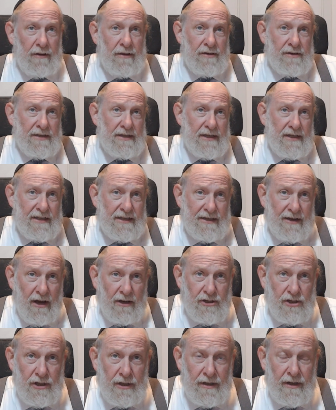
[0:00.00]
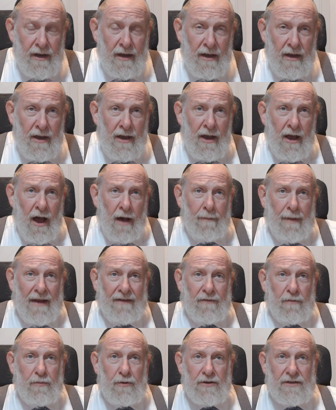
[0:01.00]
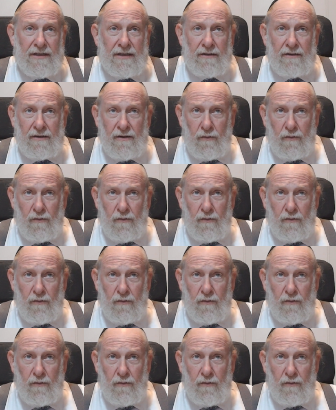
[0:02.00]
There's a discussion about if a person